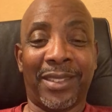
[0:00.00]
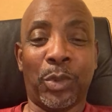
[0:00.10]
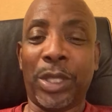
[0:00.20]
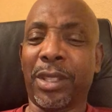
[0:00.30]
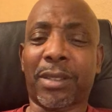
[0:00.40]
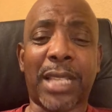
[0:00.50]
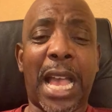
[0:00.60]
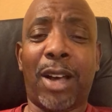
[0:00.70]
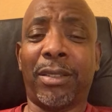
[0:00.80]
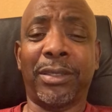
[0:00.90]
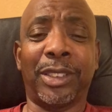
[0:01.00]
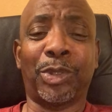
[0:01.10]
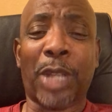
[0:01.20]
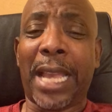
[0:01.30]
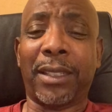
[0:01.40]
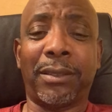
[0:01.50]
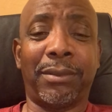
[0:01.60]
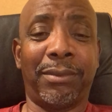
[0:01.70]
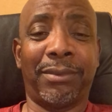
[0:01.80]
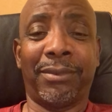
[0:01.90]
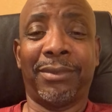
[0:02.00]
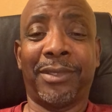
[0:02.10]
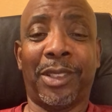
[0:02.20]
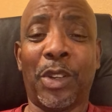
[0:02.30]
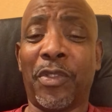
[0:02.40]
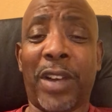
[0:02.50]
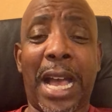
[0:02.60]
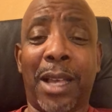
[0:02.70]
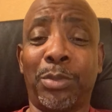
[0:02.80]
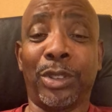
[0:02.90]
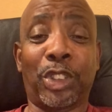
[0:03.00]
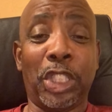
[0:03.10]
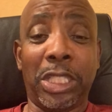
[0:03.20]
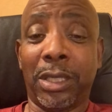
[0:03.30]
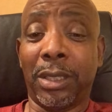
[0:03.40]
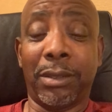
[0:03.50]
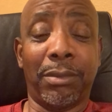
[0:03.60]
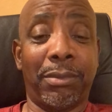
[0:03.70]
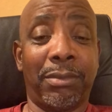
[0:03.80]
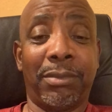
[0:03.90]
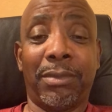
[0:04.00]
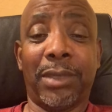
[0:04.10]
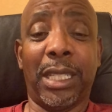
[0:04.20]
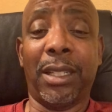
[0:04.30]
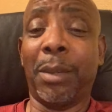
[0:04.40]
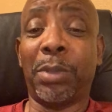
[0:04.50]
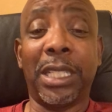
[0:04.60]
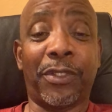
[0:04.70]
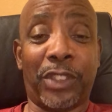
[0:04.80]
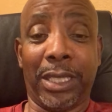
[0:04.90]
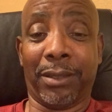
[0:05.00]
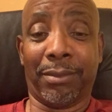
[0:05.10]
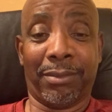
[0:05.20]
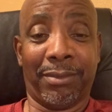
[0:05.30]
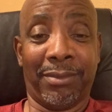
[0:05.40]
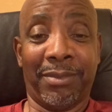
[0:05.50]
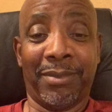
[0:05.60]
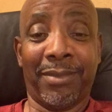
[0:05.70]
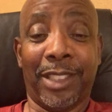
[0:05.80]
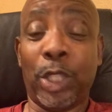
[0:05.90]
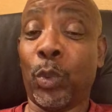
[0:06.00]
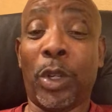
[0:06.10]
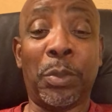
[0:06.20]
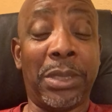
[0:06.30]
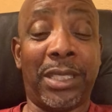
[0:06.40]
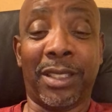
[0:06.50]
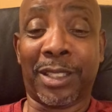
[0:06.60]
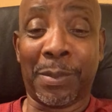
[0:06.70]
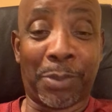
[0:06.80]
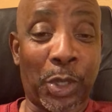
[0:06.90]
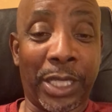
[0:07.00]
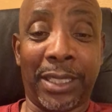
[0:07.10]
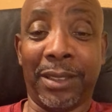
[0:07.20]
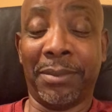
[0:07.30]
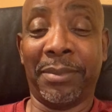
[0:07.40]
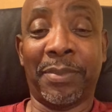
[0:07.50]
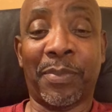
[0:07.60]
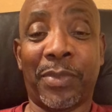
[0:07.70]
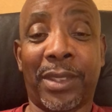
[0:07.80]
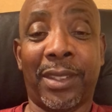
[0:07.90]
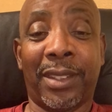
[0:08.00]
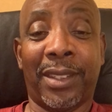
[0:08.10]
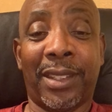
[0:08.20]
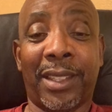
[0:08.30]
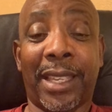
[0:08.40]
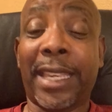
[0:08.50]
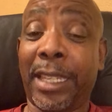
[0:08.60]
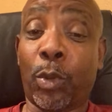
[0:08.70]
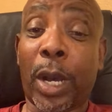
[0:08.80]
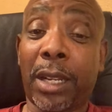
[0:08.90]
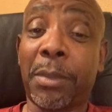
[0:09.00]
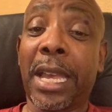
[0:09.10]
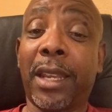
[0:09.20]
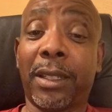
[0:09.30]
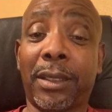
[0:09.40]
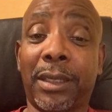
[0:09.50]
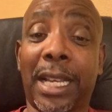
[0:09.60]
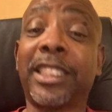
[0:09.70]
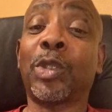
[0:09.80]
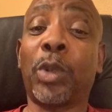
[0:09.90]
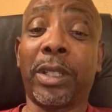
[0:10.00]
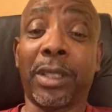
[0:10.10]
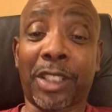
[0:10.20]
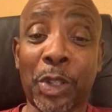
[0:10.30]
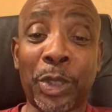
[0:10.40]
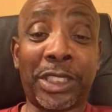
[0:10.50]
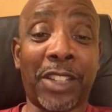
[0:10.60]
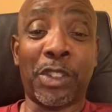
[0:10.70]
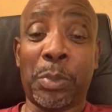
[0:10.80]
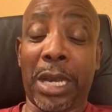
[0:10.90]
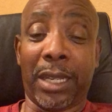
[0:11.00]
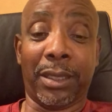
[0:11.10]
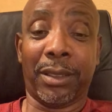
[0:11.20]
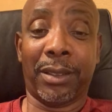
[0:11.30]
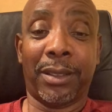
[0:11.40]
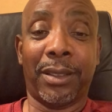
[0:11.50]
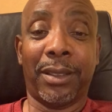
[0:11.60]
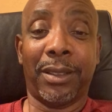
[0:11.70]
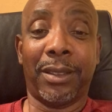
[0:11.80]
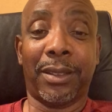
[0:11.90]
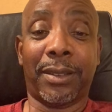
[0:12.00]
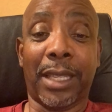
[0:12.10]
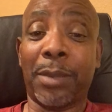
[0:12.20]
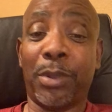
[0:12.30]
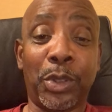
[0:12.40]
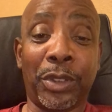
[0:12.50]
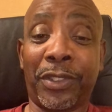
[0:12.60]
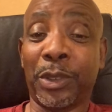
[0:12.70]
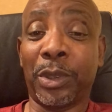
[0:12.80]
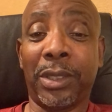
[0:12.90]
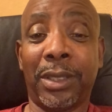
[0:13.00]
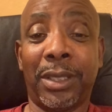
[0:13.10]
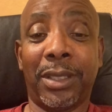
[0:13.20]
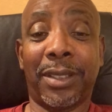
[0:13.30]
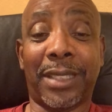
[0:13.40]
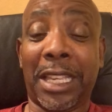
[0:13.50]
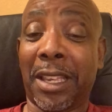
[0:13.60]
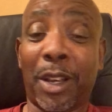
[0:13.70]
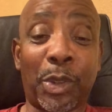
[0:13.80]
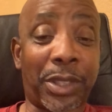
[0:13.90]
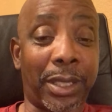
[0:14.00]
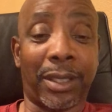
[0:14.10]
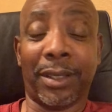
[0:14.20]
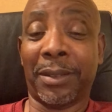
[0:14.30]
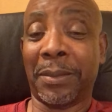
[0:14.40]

Where the sound is right, her vibe is good and uplifting. You won't be disappointed. Hey, and while I'm at it, I just want to encourage everybody. Stay beautiful, stay healthy,